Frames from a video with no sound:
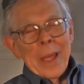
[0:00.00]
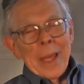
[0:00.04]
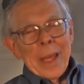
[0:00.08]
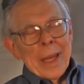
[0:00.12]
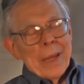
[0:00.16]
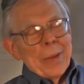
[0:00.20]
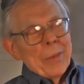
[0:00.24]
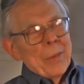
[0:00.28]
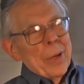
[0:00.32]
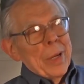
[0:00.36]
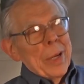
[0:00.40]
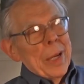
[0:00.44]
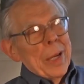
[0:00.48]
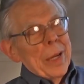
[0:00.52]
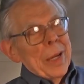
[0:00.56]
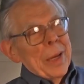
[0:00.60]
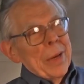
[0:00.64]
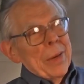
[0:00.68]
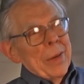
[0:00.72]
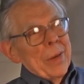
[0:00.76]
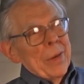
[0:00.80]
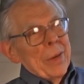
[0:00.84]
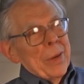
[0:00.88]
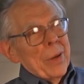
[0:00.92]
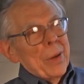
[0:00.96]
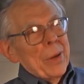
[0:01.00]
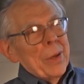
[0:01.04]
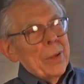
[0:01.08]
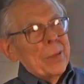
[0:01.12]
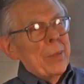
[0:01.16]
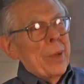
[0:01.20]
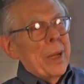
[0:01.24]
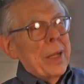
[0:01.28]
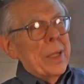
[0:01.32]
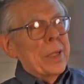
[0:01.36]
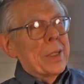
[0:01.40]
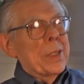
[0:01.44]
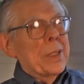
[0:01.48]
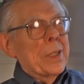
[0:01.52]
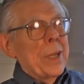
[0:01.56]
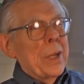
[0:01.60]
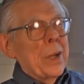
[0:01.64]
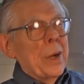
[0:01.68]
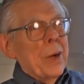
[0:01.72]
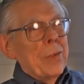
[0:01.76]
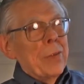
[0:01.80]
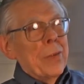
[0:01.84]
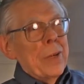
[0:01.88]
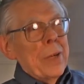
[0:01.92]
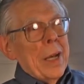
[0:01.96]
And of course, we had to stay
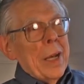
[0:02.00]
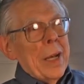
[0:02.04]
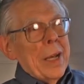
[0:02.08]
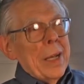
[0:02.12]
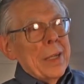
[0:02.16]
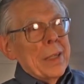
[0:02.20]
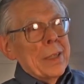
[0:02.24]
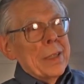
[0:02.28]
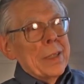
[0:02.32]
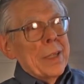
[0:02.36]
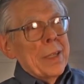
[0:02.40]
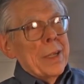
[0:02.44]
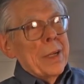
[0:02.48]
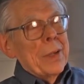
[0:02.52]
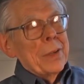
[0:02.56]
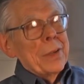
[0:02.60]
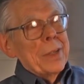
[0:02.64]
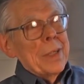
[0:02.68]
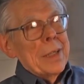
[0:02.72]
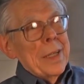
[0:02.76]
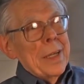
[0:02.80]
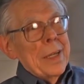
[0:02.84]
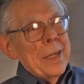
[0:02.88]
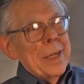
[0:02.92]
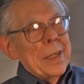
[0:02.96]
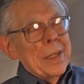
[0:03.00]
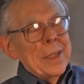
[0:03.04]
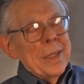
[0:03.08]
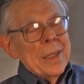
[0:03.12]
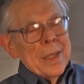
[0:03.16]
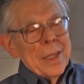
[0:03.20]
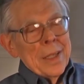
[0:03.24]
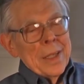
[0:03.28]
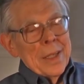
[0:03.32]
overnight in San Jose and